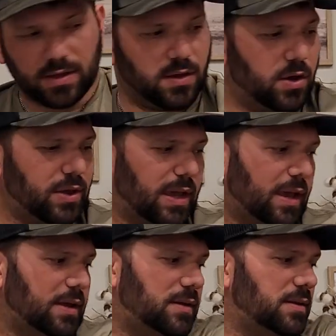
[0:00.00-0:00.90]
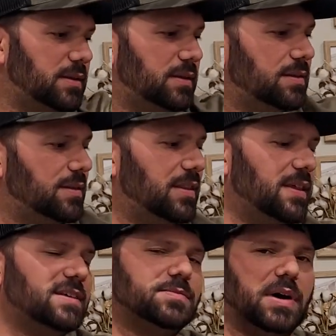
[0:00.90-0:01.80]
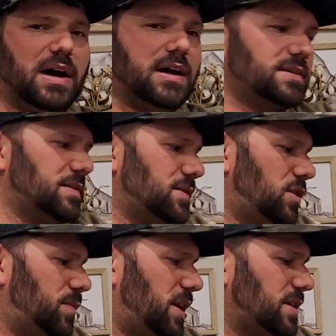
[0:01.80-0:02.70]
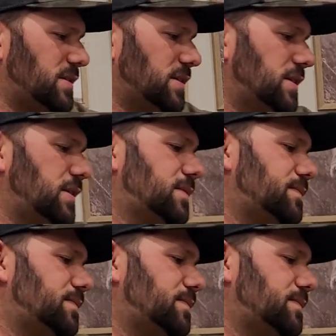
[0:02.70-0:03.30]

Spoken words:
Okay, this box, this little box here.